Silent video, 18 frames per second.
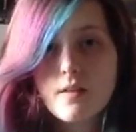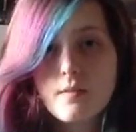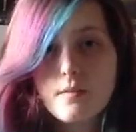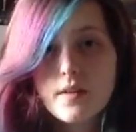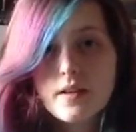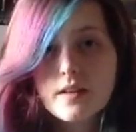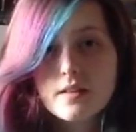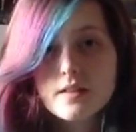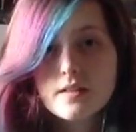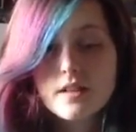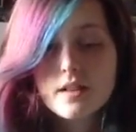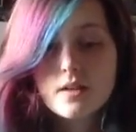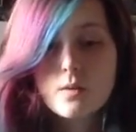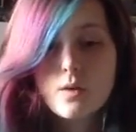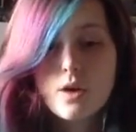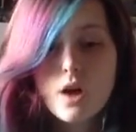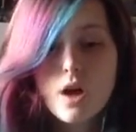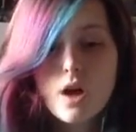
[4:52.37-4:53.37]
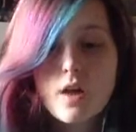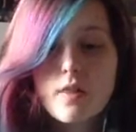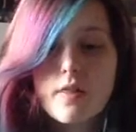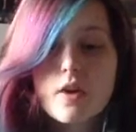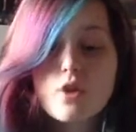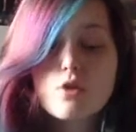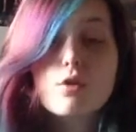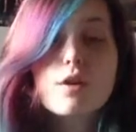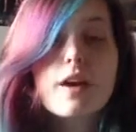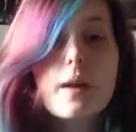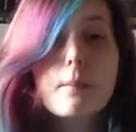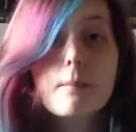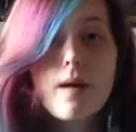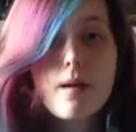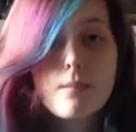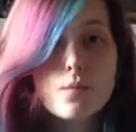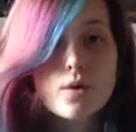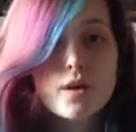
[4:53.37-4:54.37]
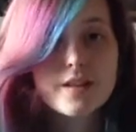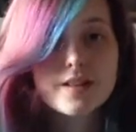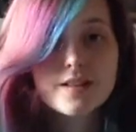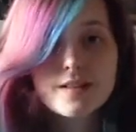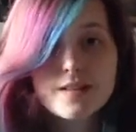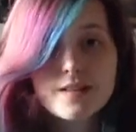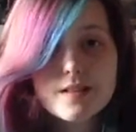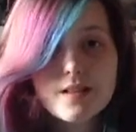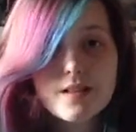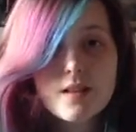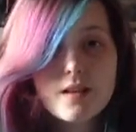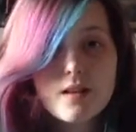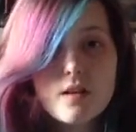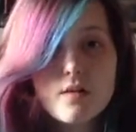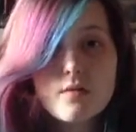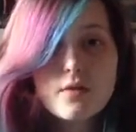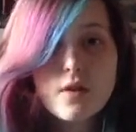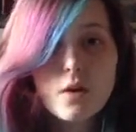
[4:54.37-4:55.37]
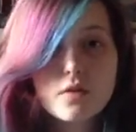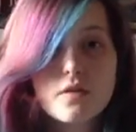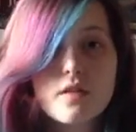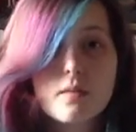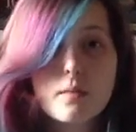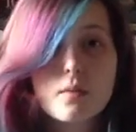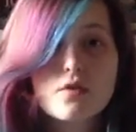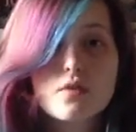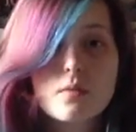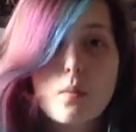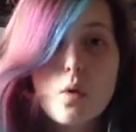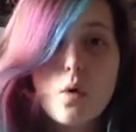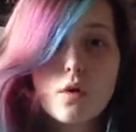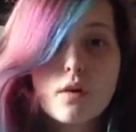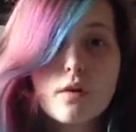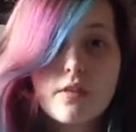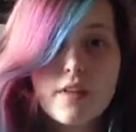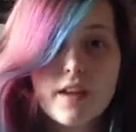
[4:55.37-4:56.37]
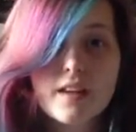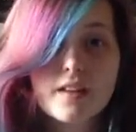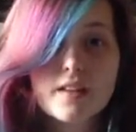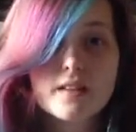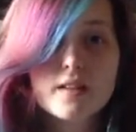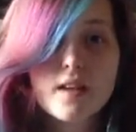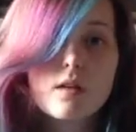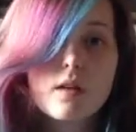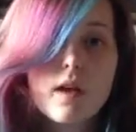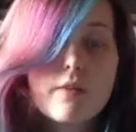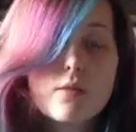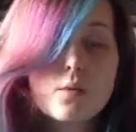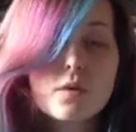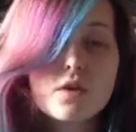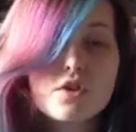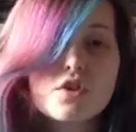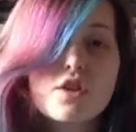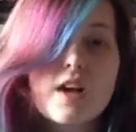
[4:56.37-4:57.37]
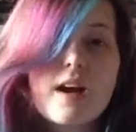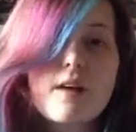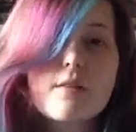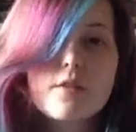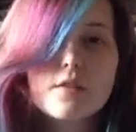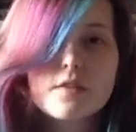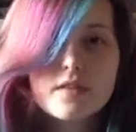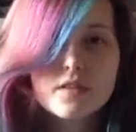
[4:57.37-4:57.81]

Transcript: Things that you learn that create memories. Those are the most important things. Everyone should have those